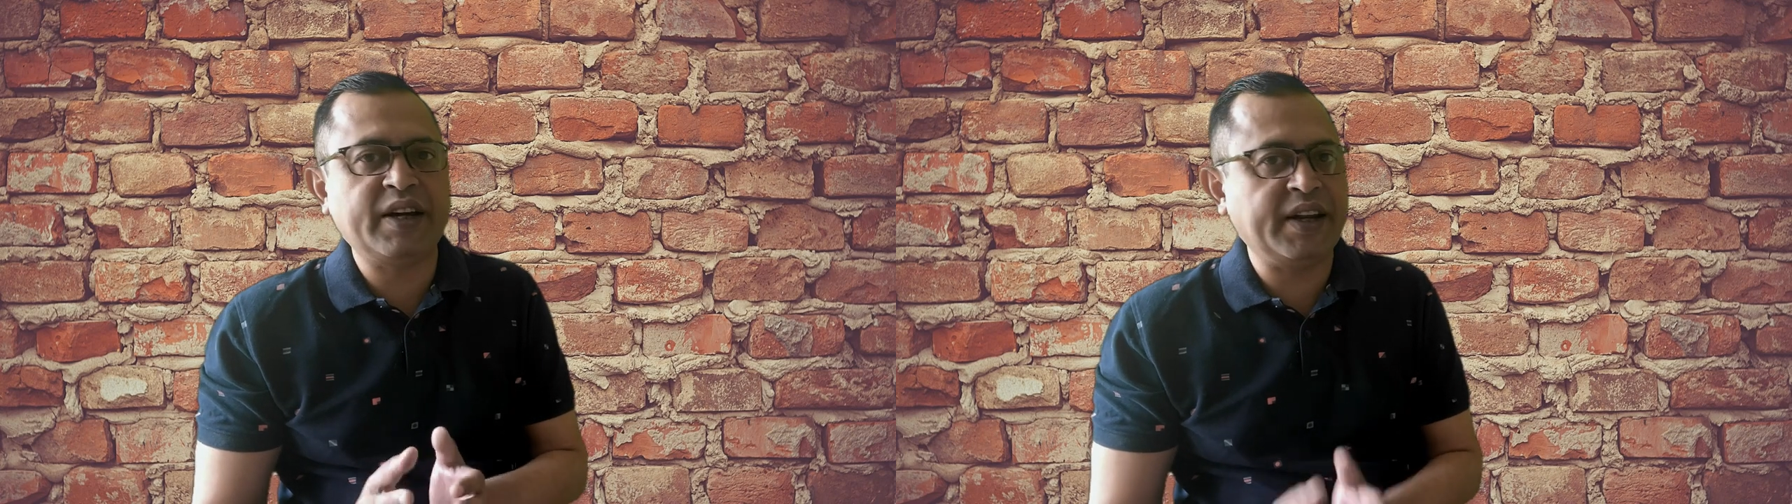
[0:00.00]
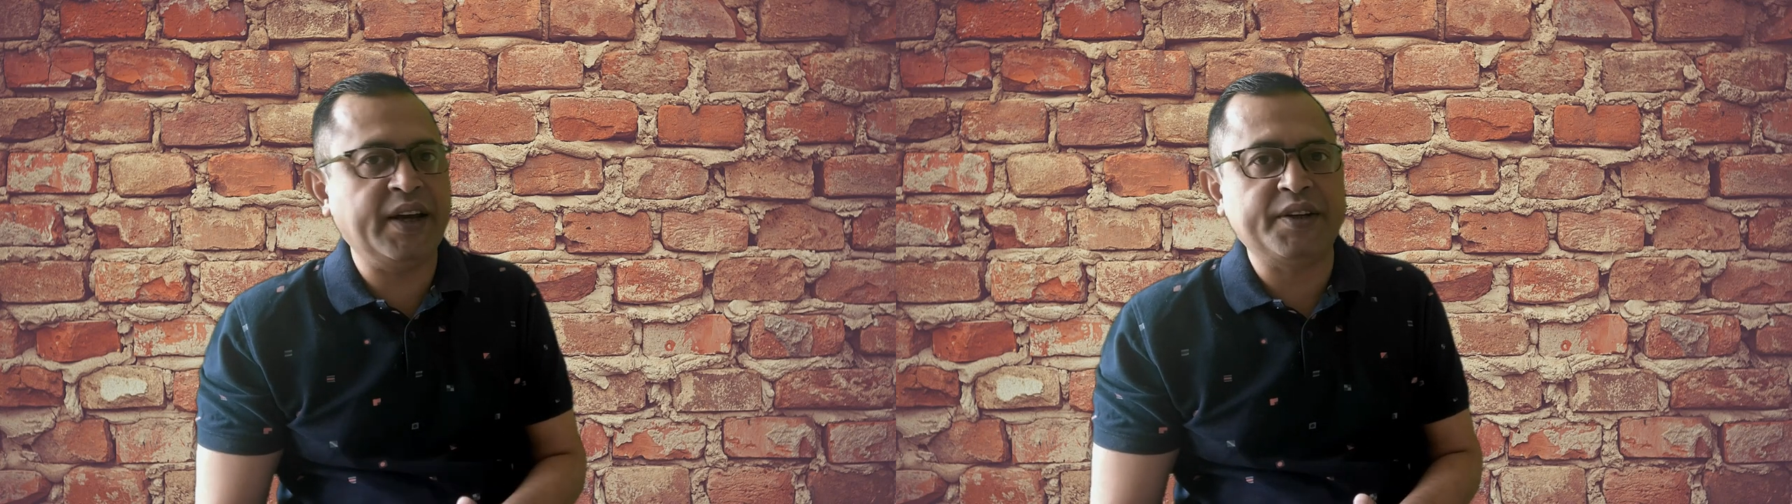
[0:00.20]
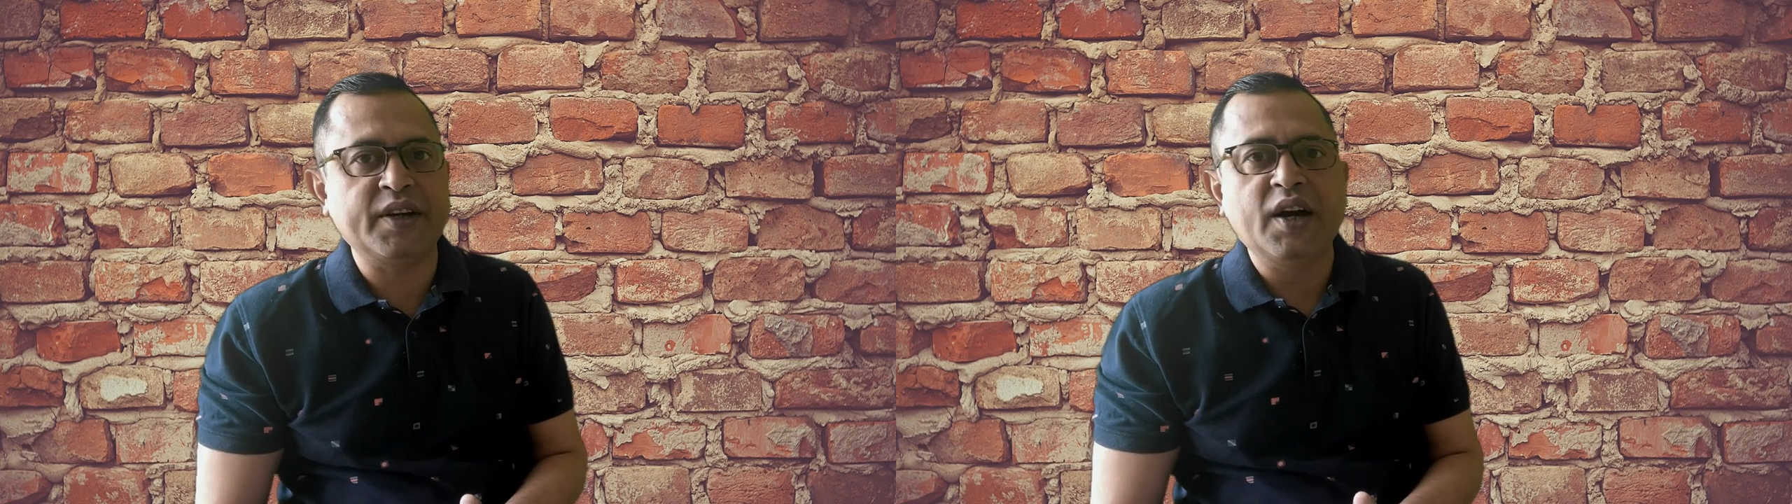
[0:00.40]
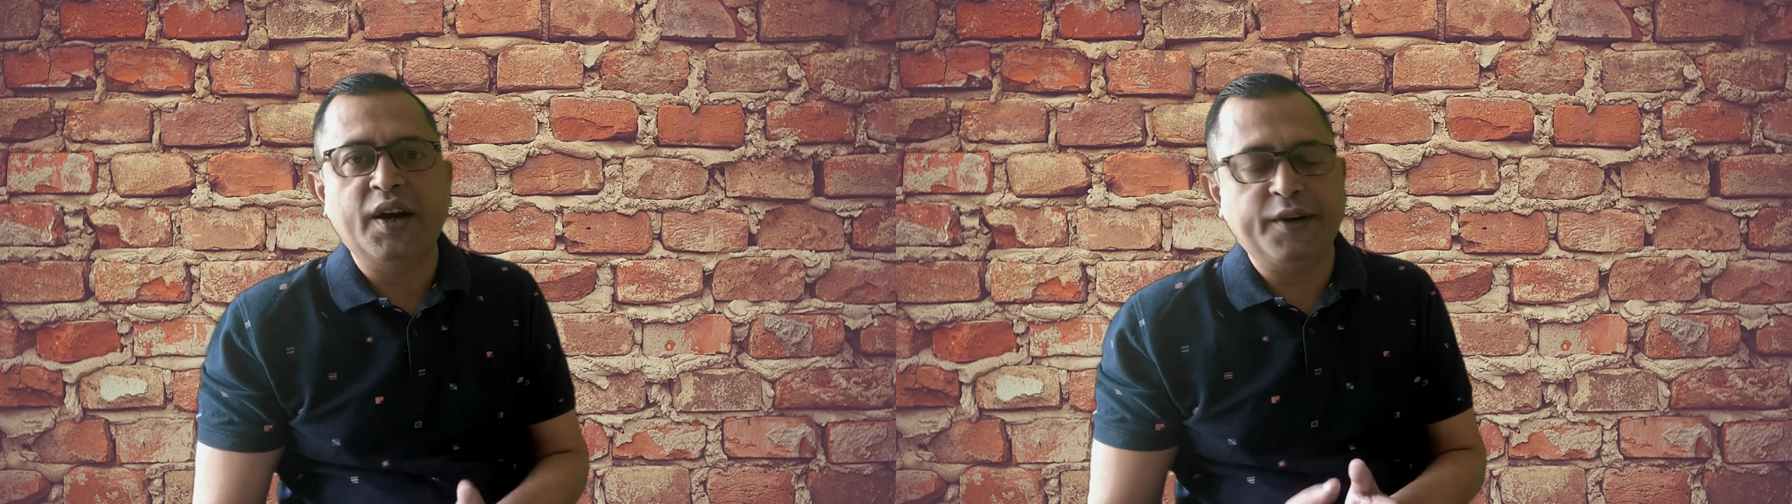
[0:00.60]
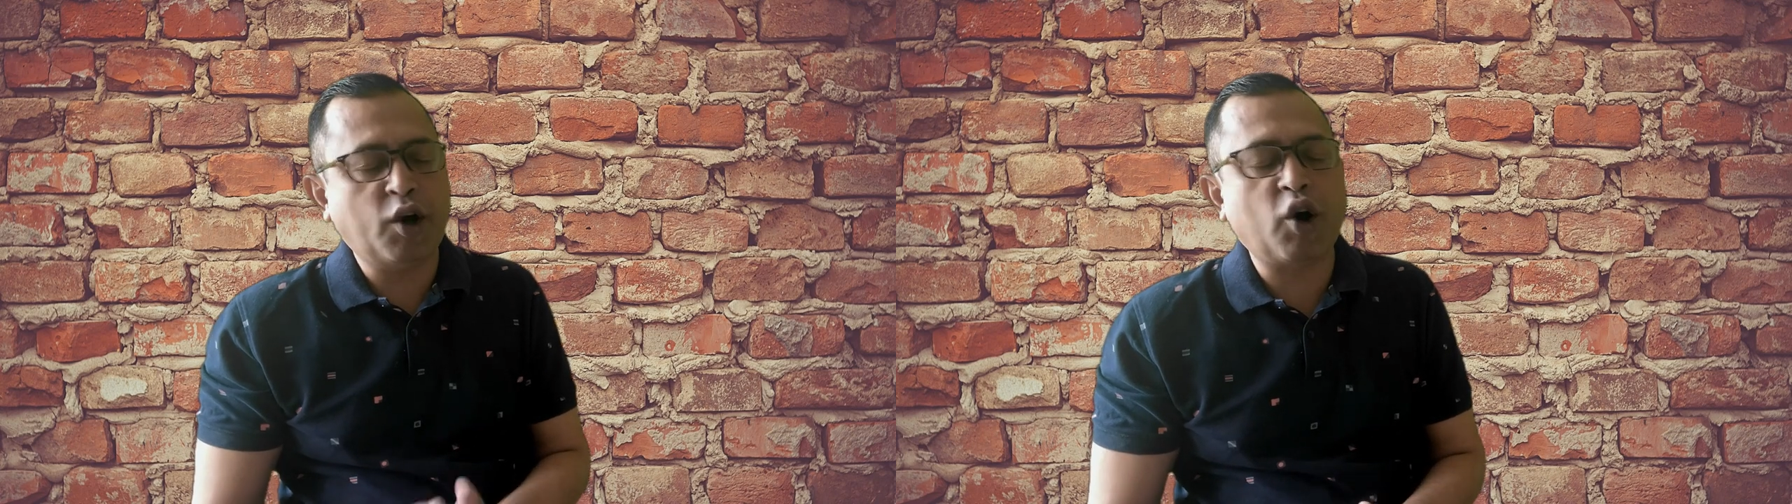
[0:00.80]
create
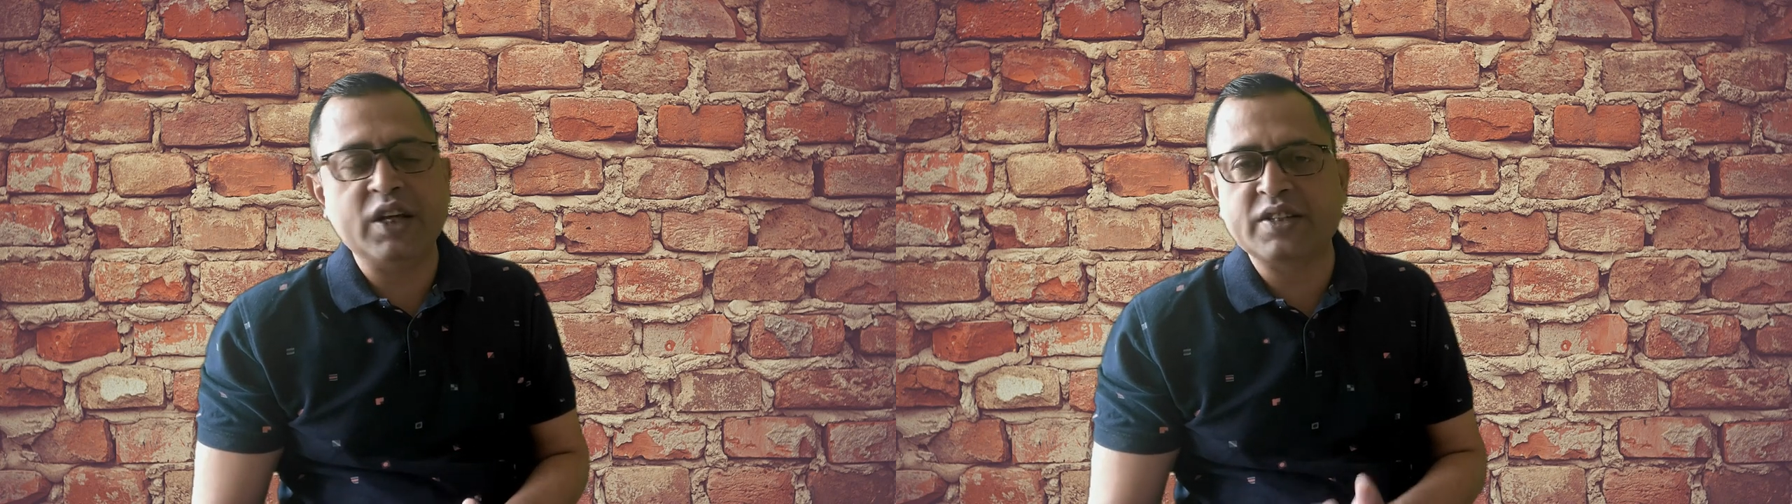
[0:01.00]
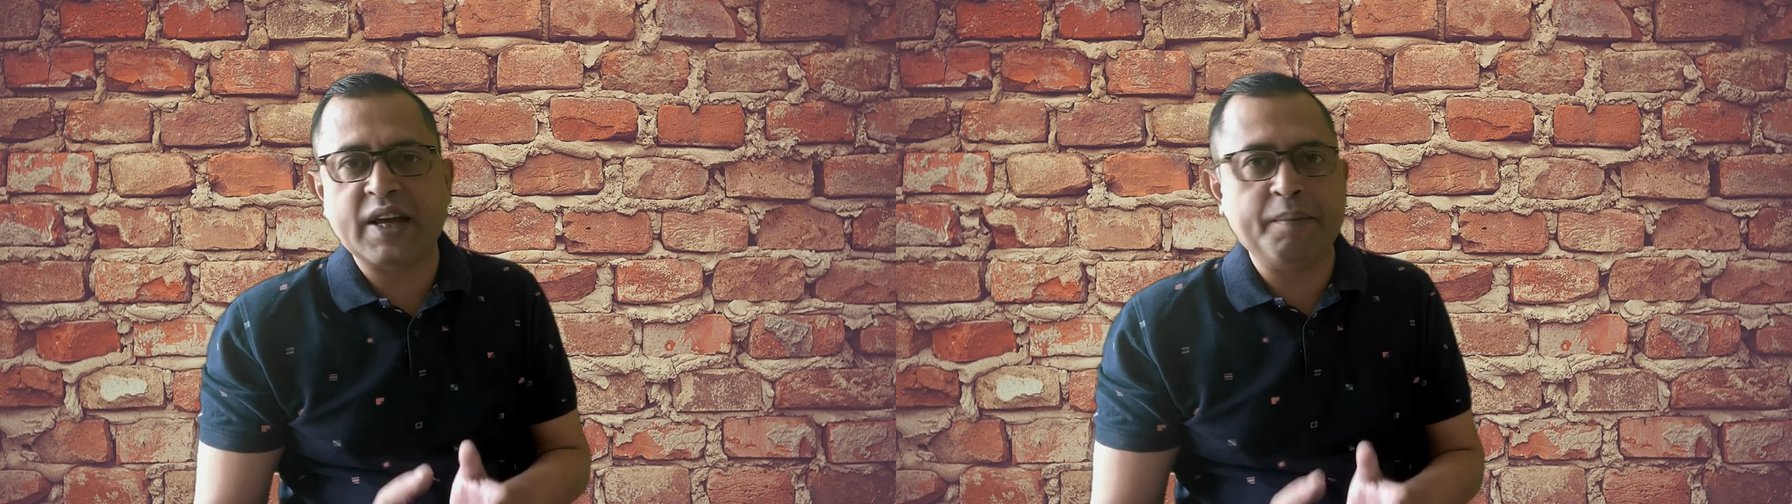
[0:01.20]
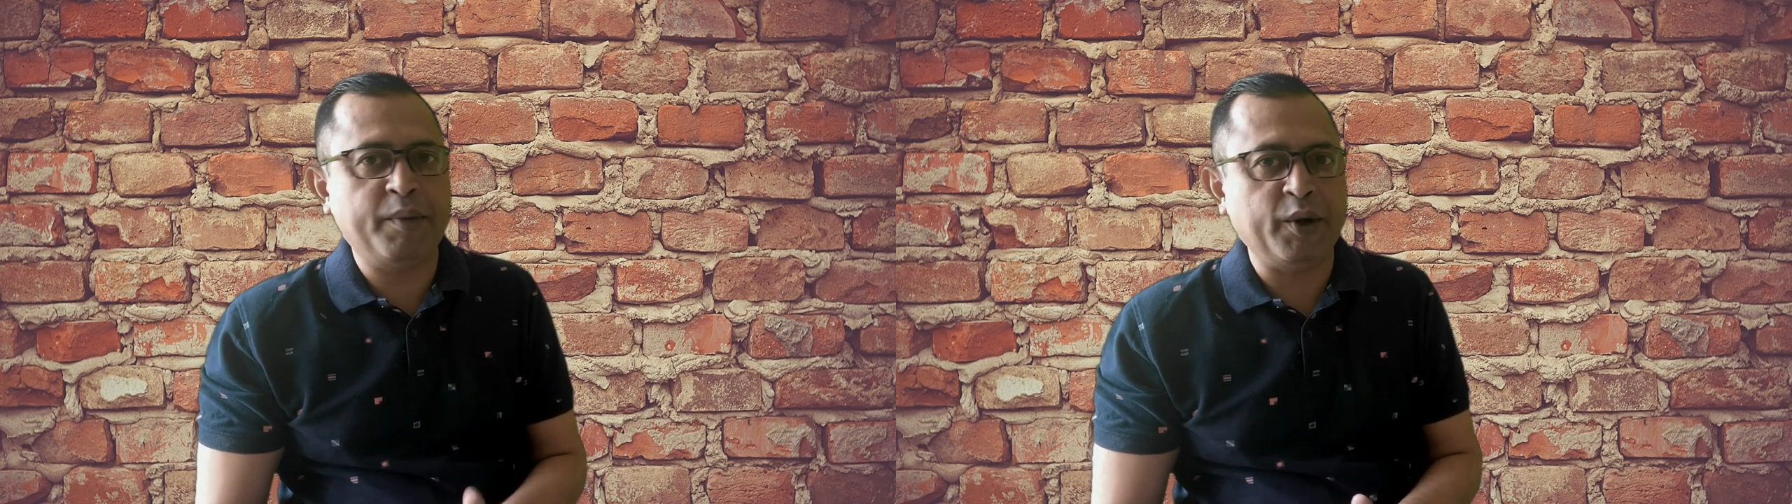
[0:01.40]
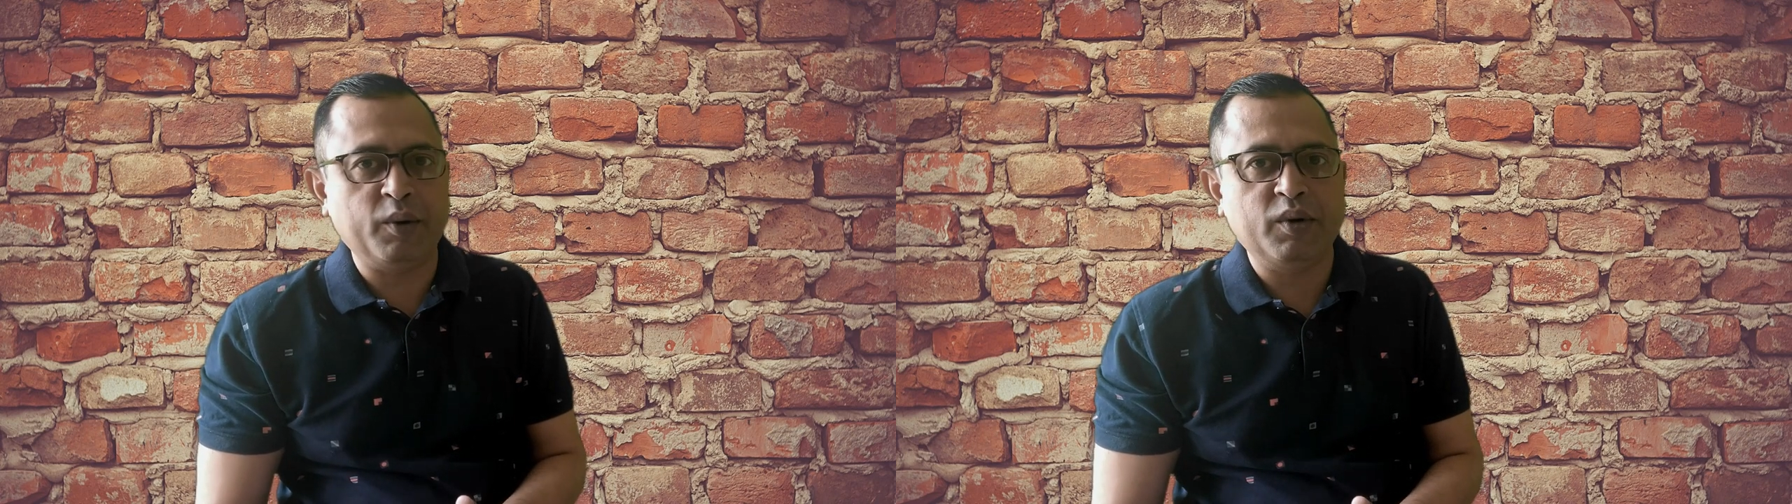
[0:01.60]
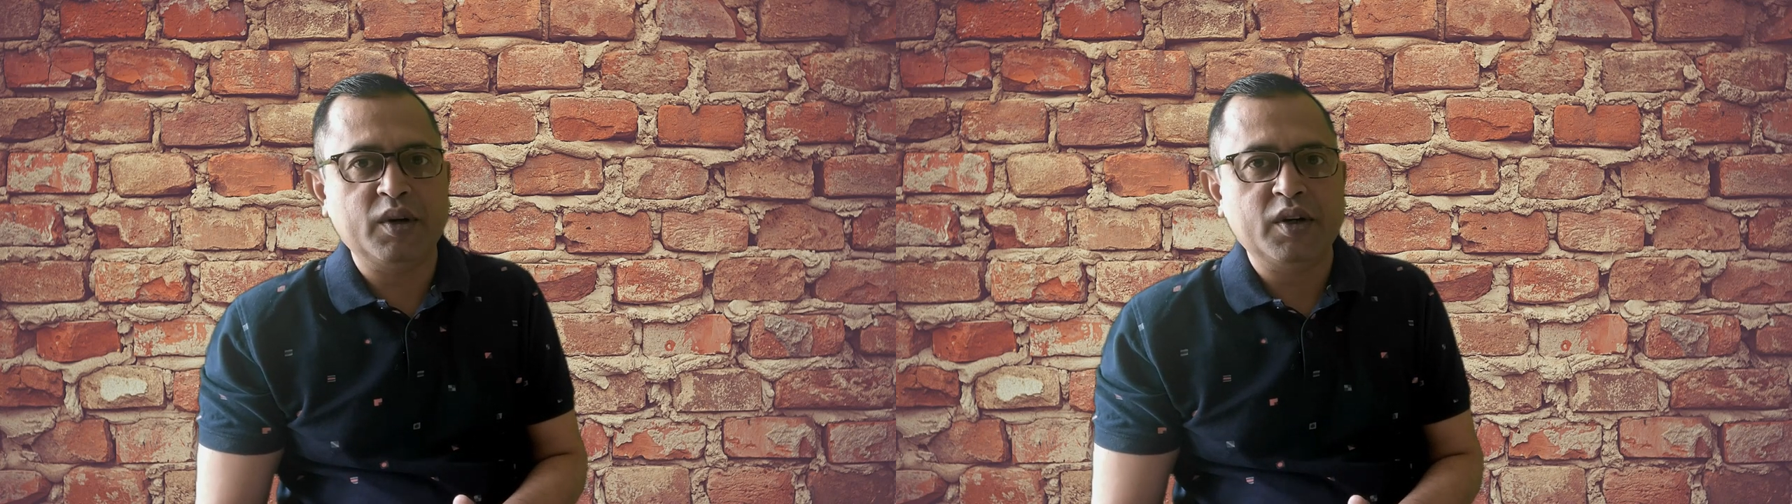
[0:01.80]
Dolly's embryo.